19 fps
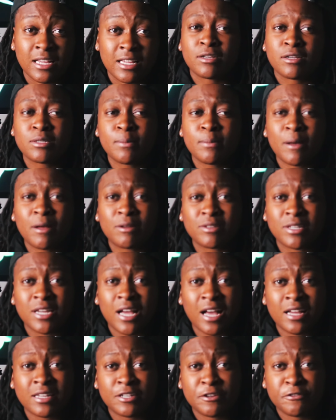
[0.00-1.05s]
There's about
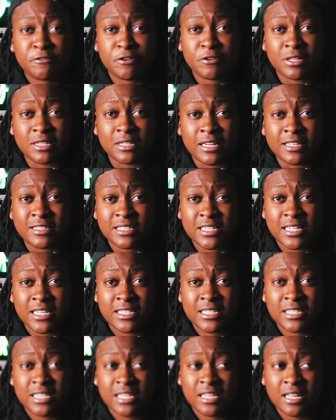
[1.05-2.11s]
9 different
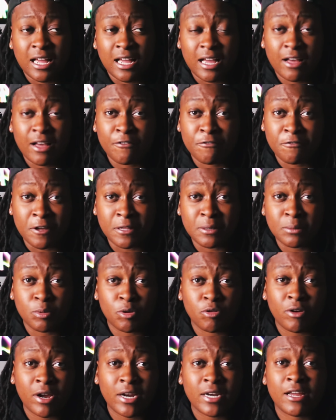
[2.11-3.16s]
lenses
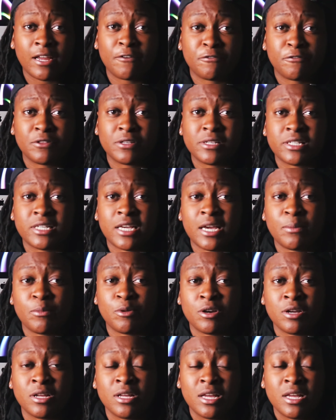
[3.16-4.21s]
available right now for this
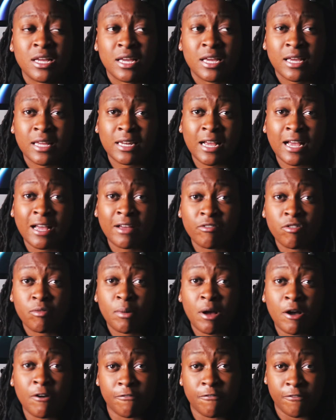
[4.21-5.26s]
camera, and I have
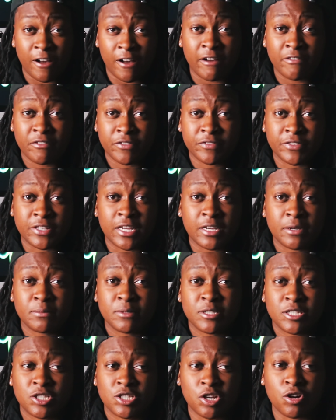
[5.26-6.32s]
about 5 of them,
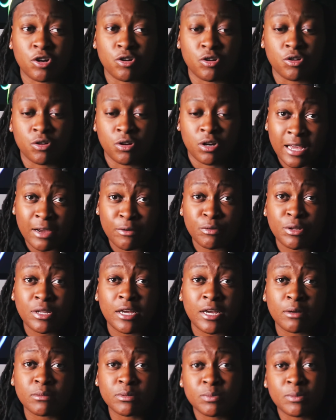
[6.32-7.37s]
so that really
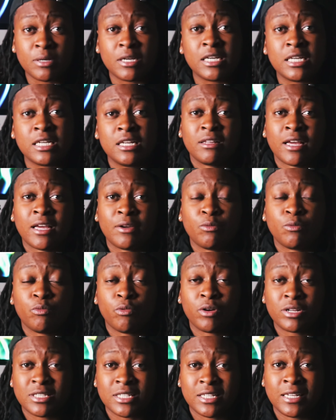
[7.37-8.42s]
helps me like
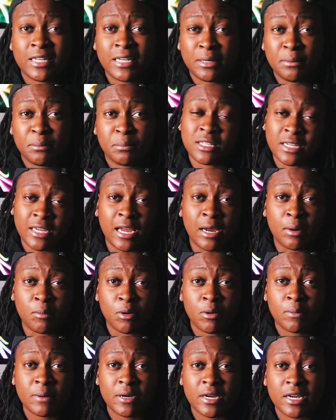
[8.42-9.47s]
want to keep the
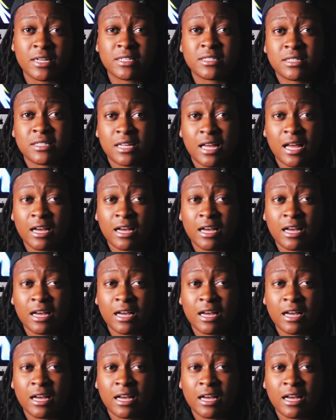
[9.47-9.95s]
camera because